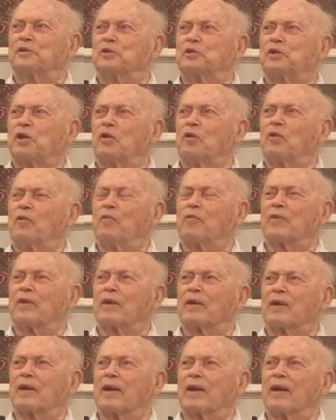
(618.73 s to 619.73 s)
so
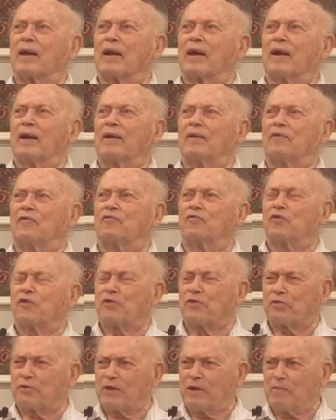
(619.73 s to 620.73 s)
for
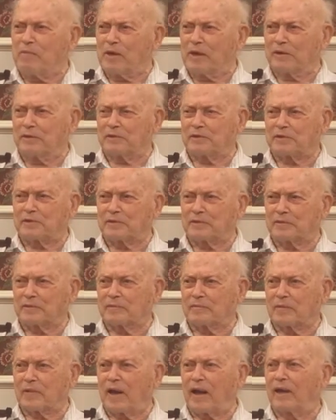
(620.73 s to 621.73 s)
3 months,
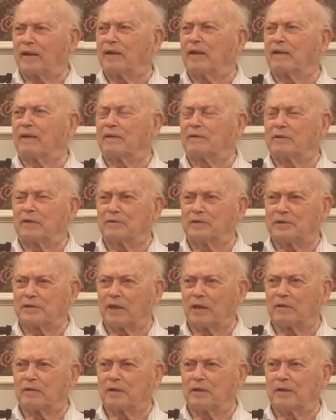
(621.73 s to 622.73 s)
I got a good
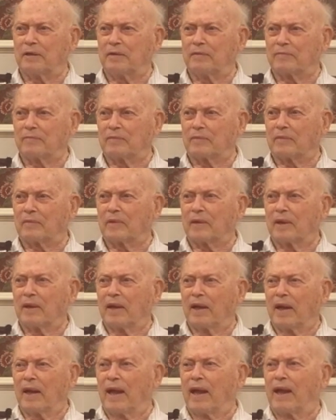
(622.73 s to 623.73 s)
salary,
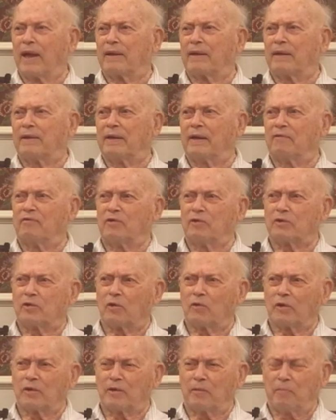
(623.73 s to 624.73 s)
and I never
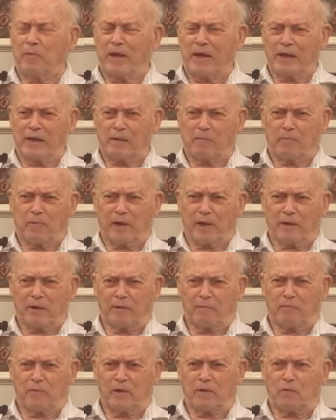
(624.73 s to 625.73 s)
told the bank about
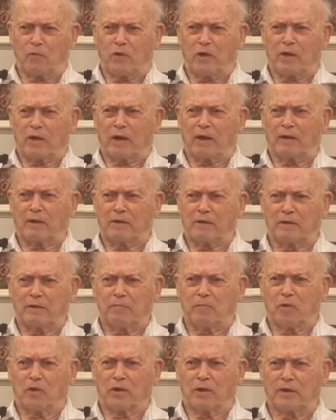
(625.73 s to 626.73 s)
it, but we got a good
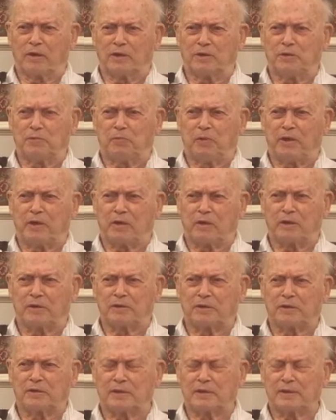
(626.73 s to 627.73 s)
mortgage
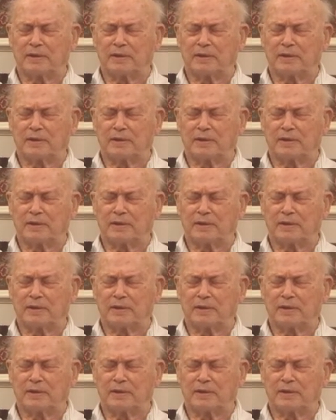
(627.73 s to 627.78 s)
because